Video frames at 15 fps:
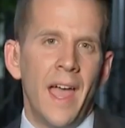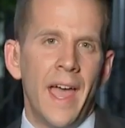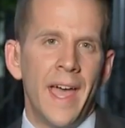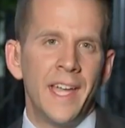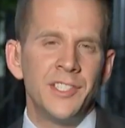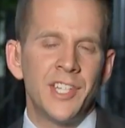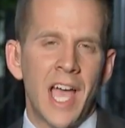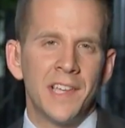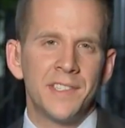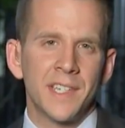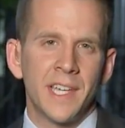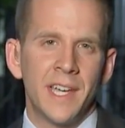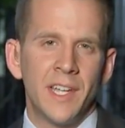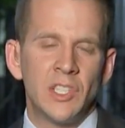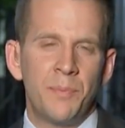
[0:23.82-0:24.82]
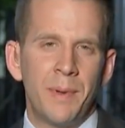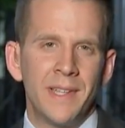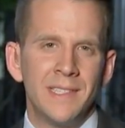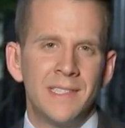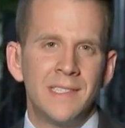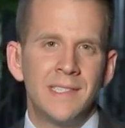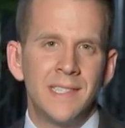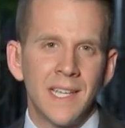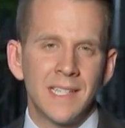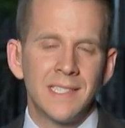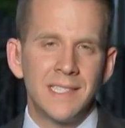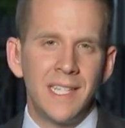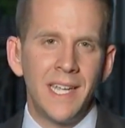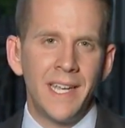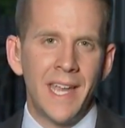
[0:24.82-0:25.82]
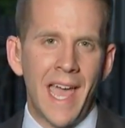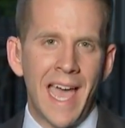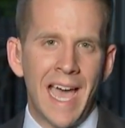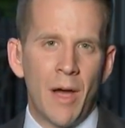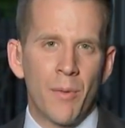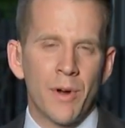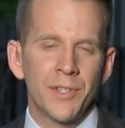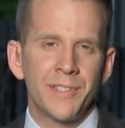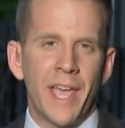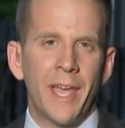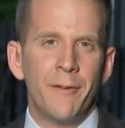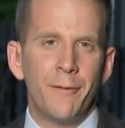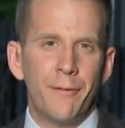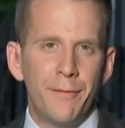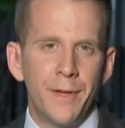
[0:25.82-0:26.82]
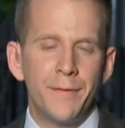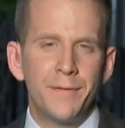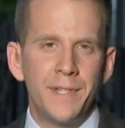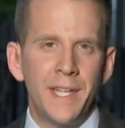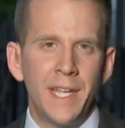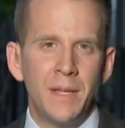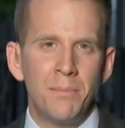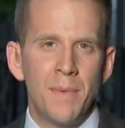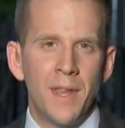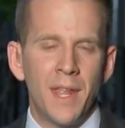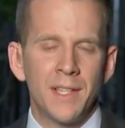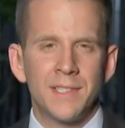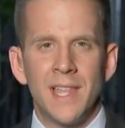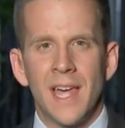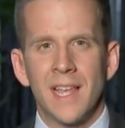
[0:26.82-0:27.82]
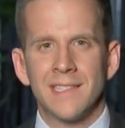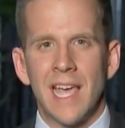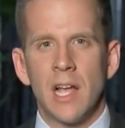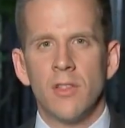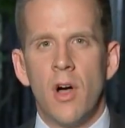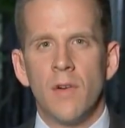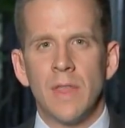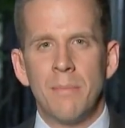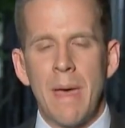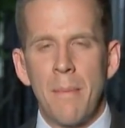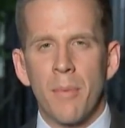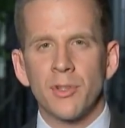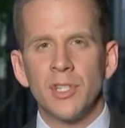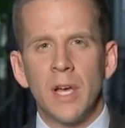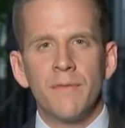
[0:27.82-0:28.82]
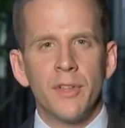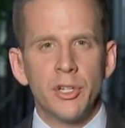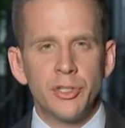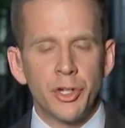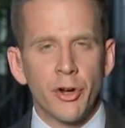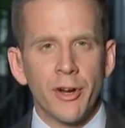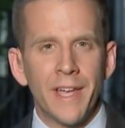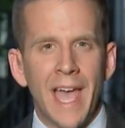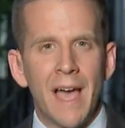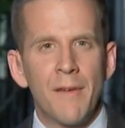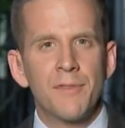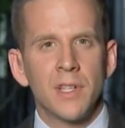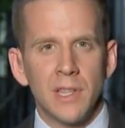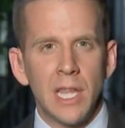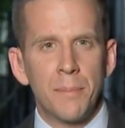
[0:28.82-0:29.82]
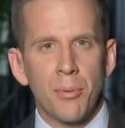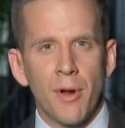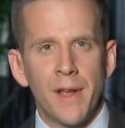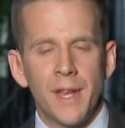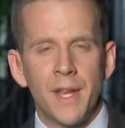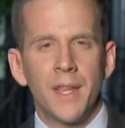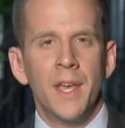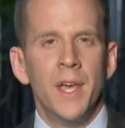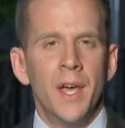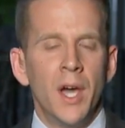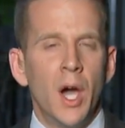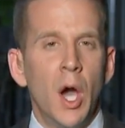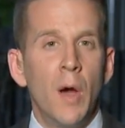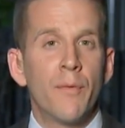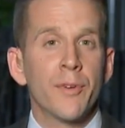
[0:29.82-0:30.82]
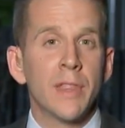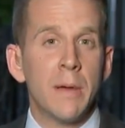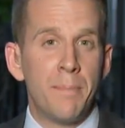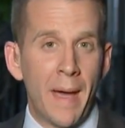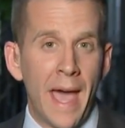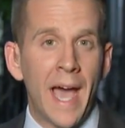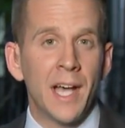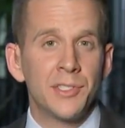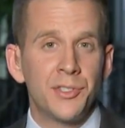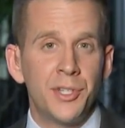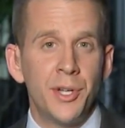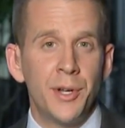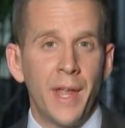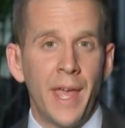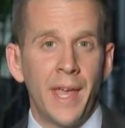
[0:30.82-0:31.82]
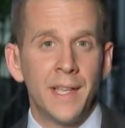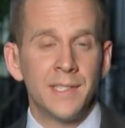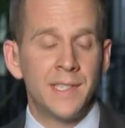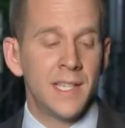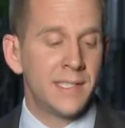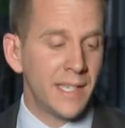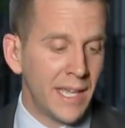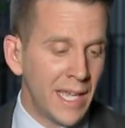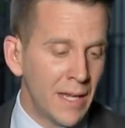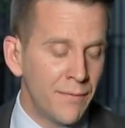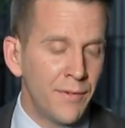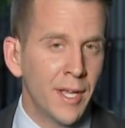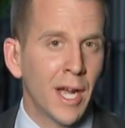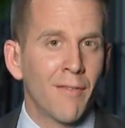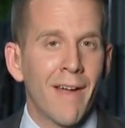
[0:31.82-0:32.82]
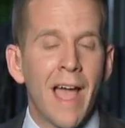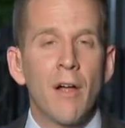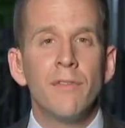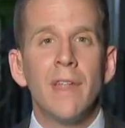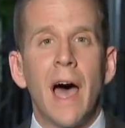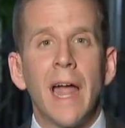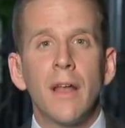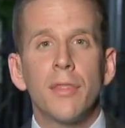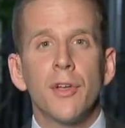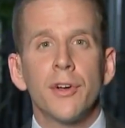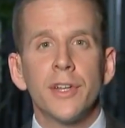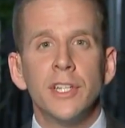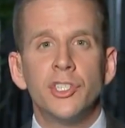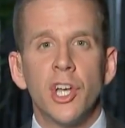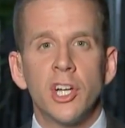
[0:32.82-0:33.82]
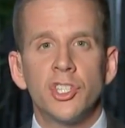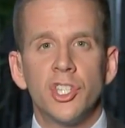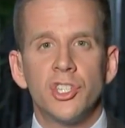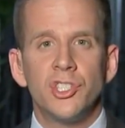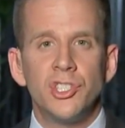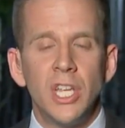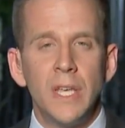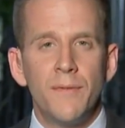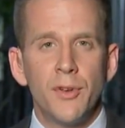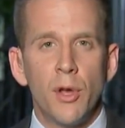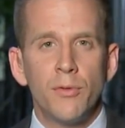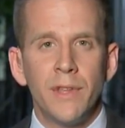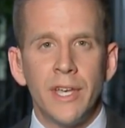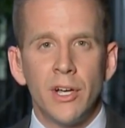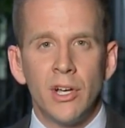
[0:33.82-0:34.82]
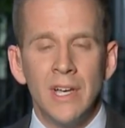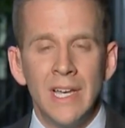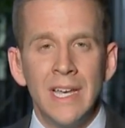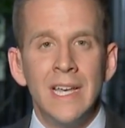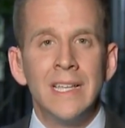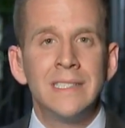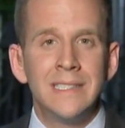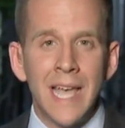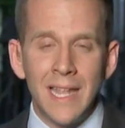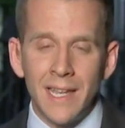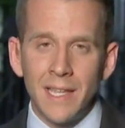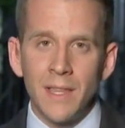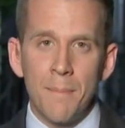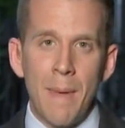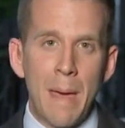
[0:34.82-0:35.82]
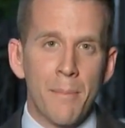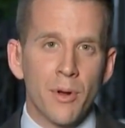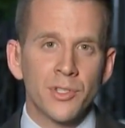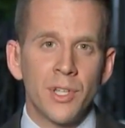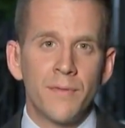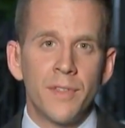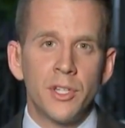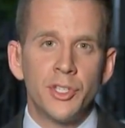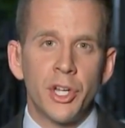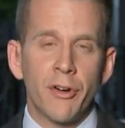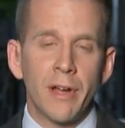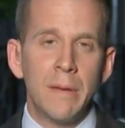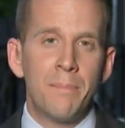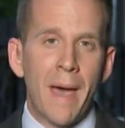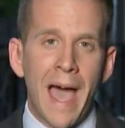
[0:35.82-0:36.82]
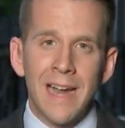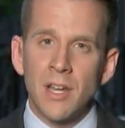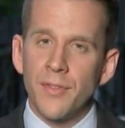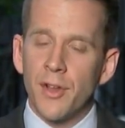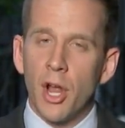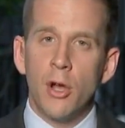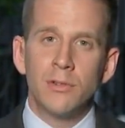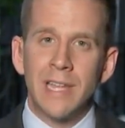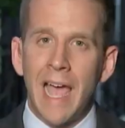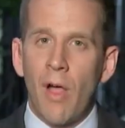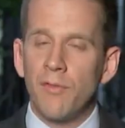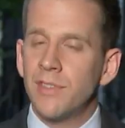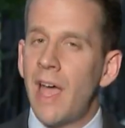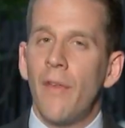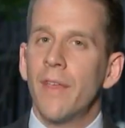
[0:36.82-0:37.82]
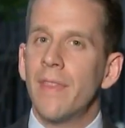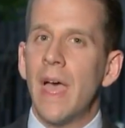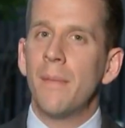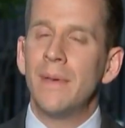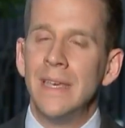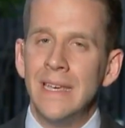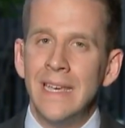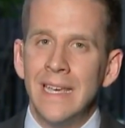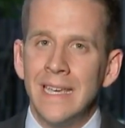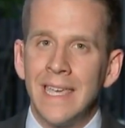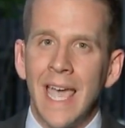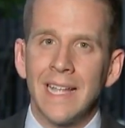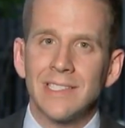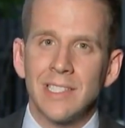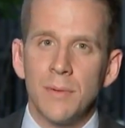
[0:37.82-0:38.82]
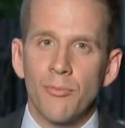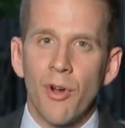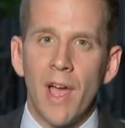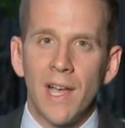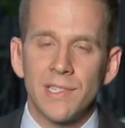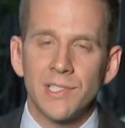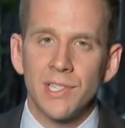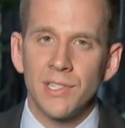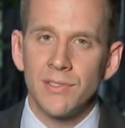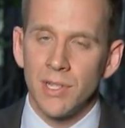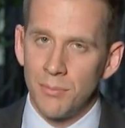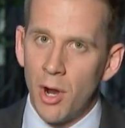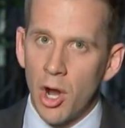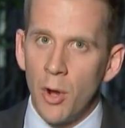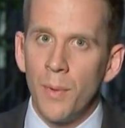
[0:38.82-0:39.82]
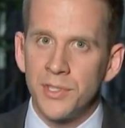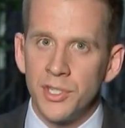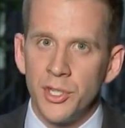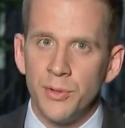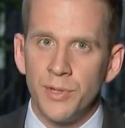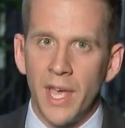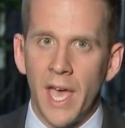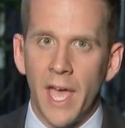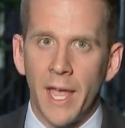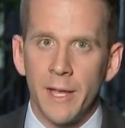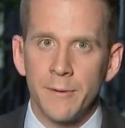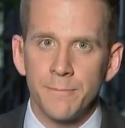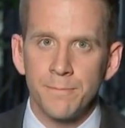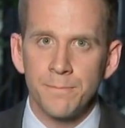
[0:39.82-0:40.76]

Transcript: And Jessica, it's been 16 hours and 15 minutes. That is how long the members of the jury have deliberated over the past two days. This evening around 9:30, Judge Steven O'Neill sending the members of the jury back to their hotel, telling them, "Get some rest. Tomorrow is a new day."